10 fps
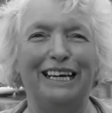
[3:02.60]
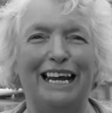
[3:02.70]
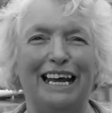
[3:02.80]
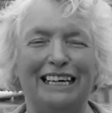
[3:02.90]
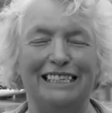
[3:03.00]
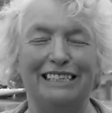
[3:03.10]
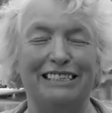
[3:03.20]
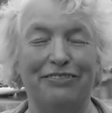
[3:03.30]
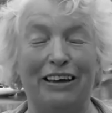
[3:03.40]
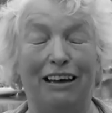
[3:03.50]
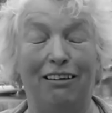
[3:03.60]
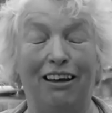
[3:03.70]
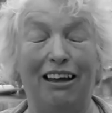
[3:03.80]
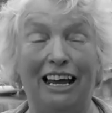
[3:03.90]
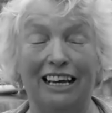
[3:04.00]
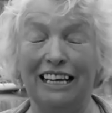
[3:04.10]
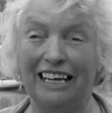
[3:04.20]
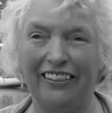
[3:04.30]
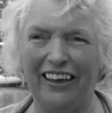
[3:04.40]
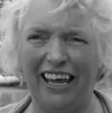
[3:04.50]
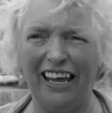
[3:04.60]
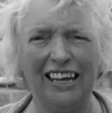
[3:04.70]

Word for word: and I did foul our anchor there.